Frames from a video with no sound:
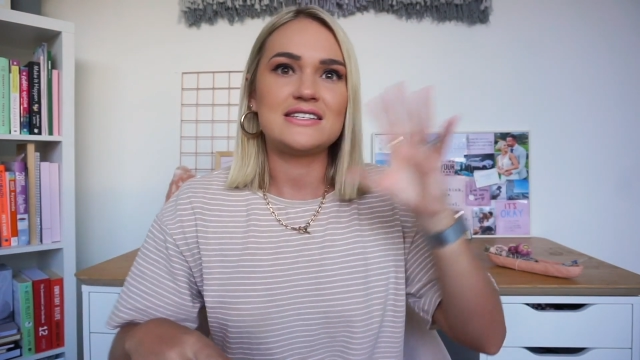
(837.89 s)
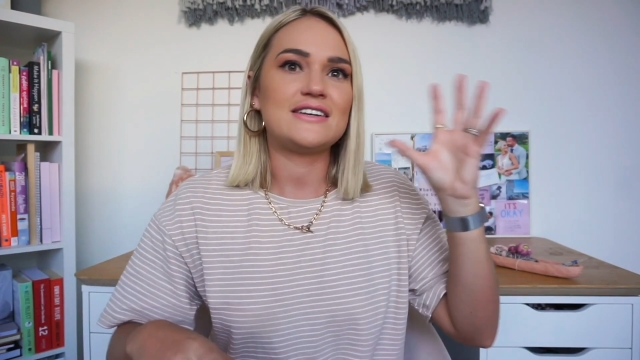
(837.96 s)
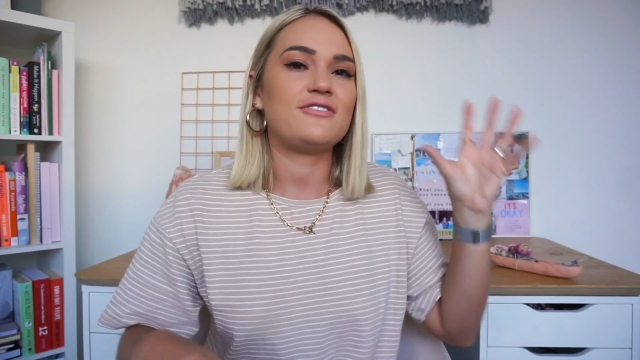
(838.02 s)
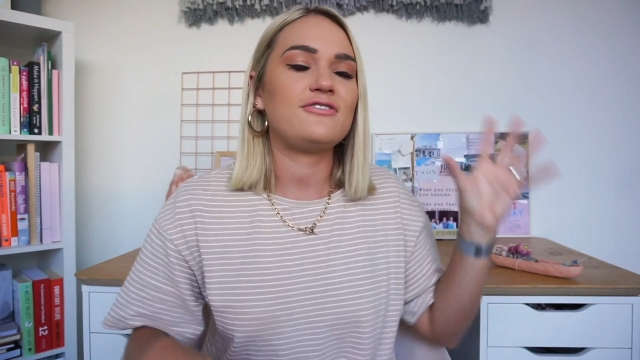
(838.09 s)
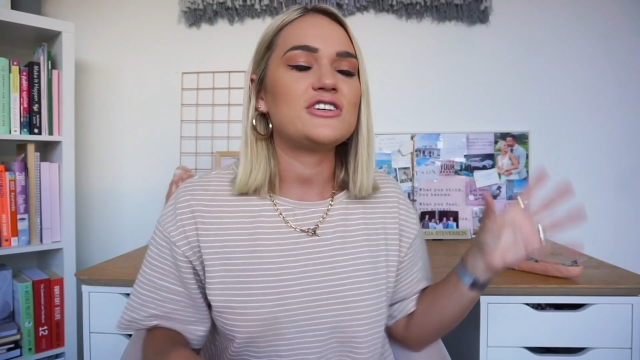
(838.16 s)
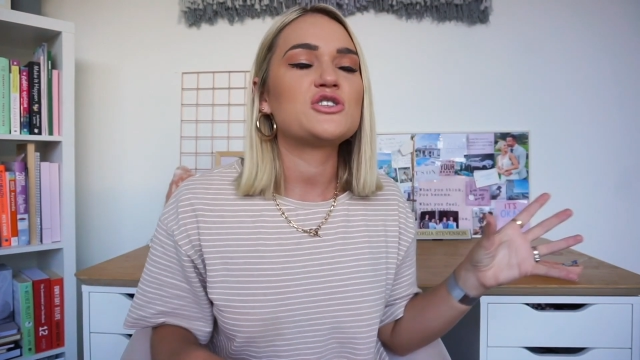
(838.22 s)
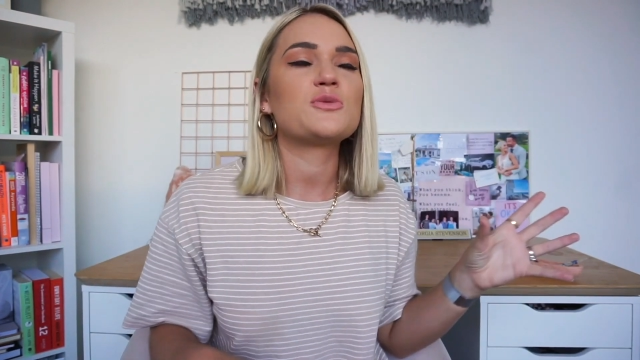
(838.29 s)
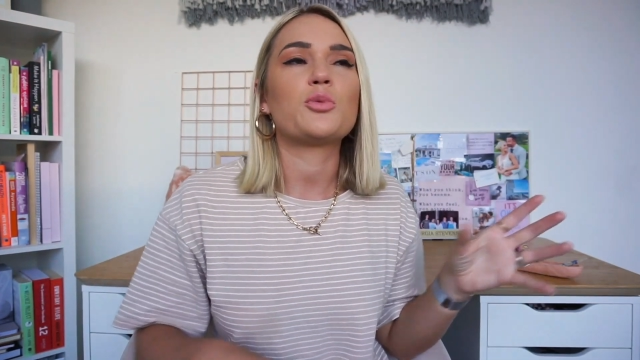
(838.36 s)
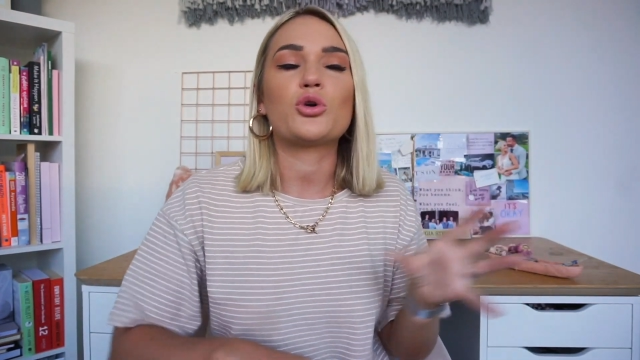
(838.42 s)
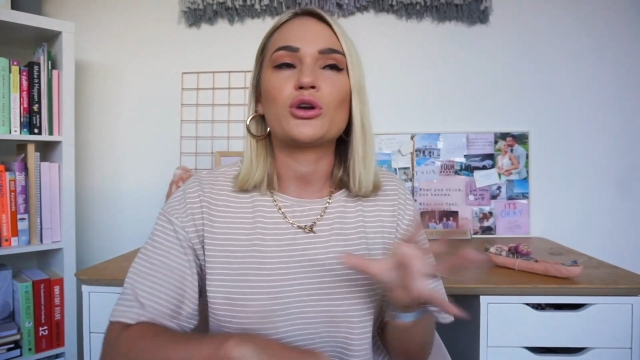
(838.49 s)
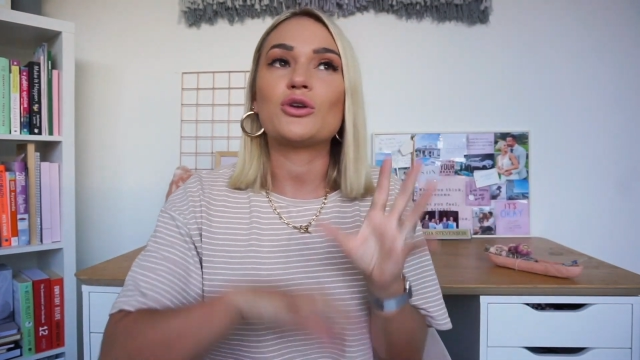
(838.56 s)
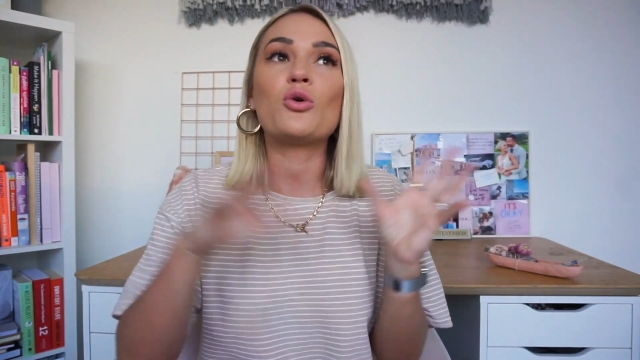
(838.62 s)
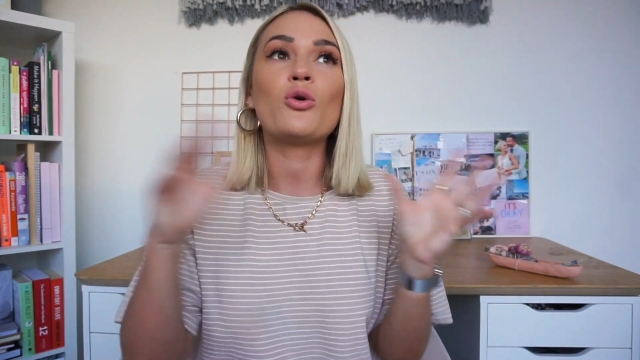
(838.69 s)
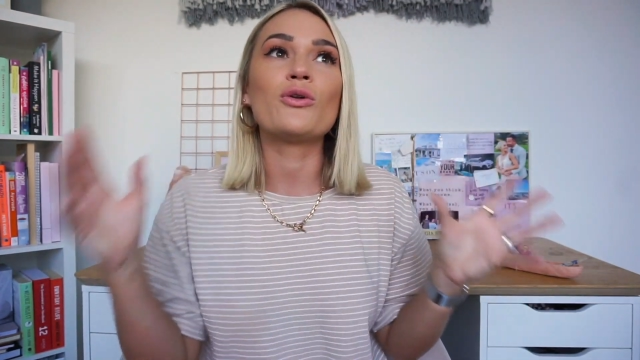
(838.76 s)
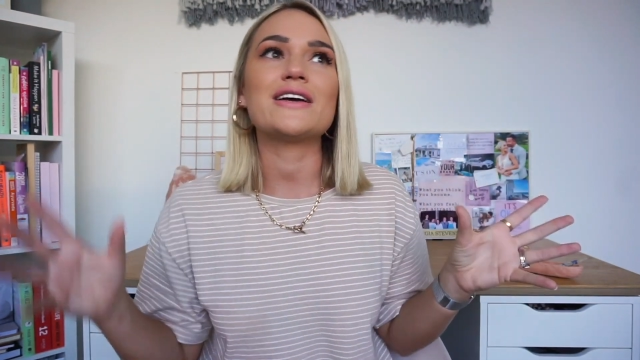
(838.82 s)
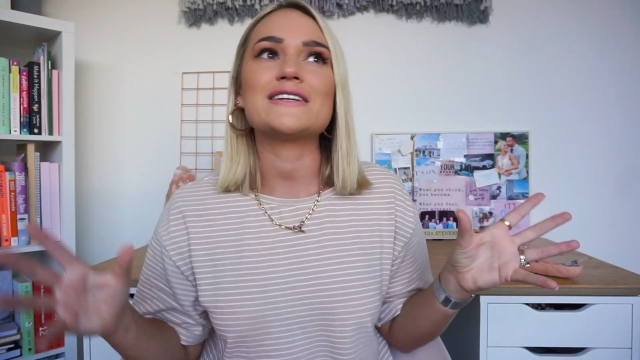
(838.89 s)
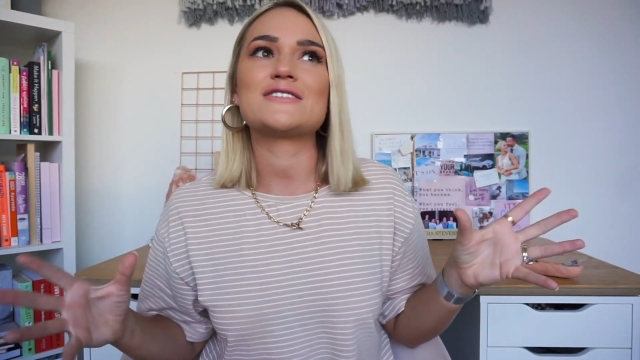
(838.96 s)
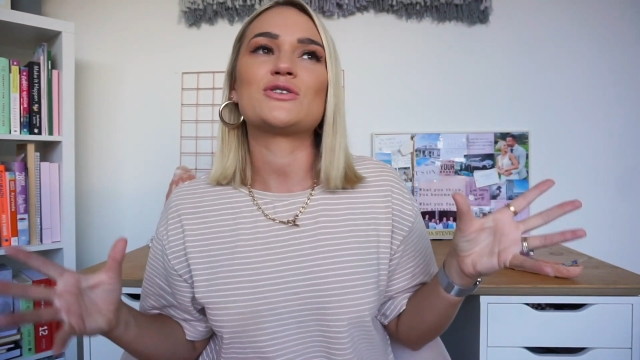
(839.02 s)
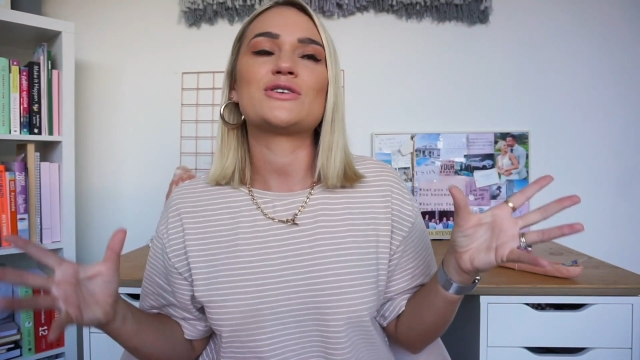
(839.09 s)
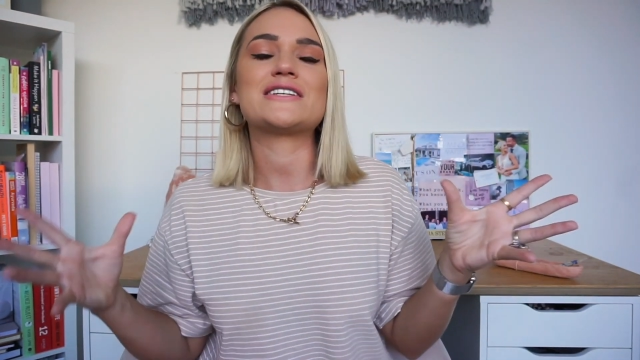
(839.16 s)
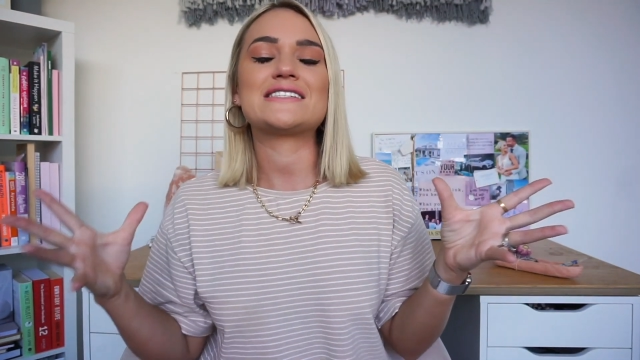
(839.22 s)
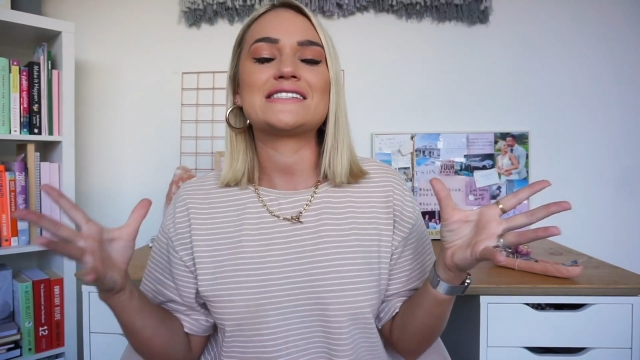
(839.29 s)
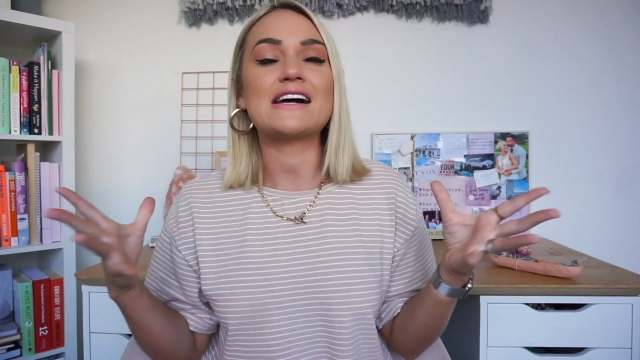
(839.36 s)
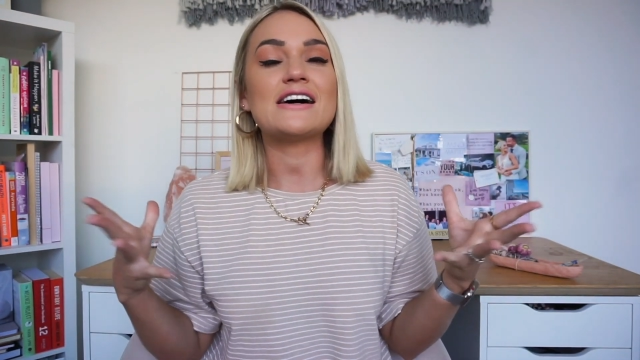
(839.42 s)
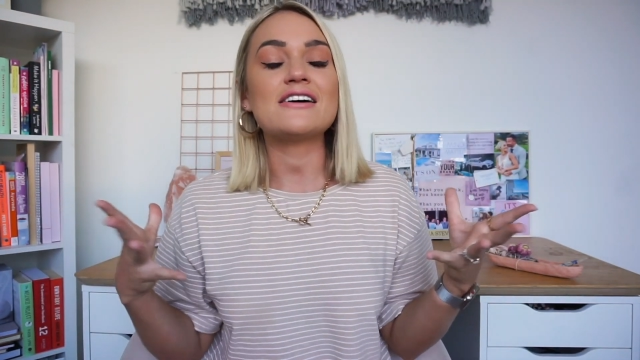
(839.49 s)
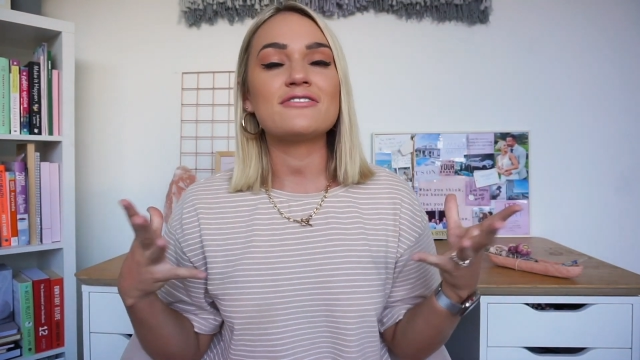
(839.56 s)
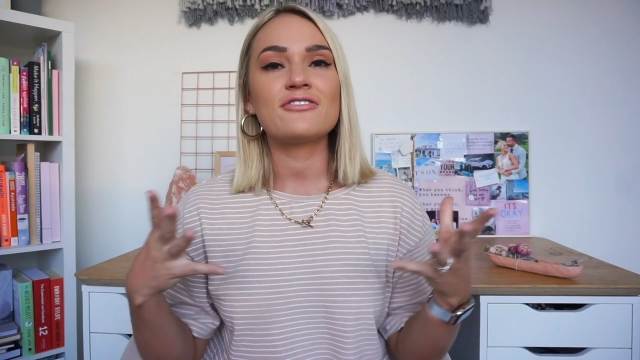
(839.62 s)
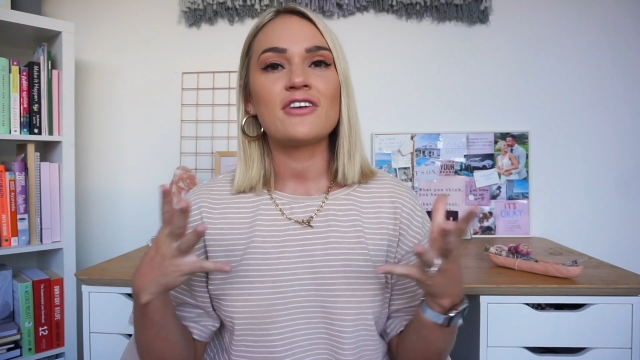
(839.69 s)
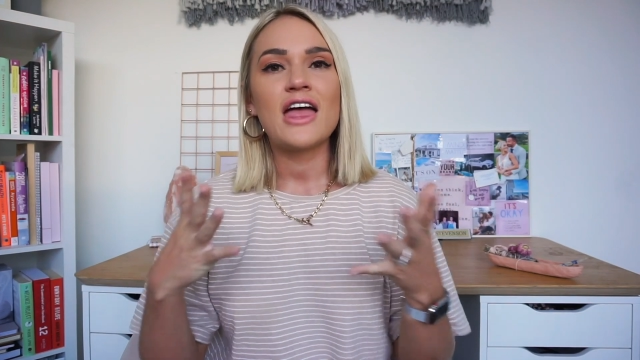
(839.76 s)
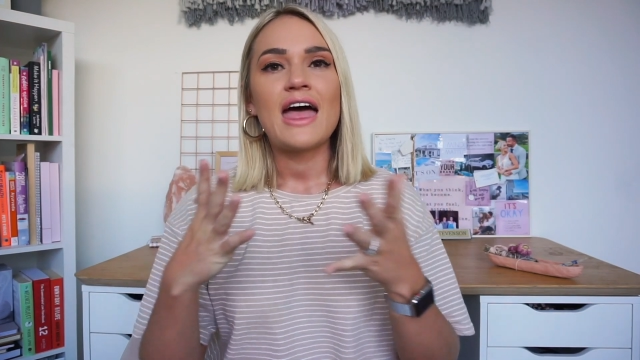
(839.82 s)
did a vision board and all that sort of stuff.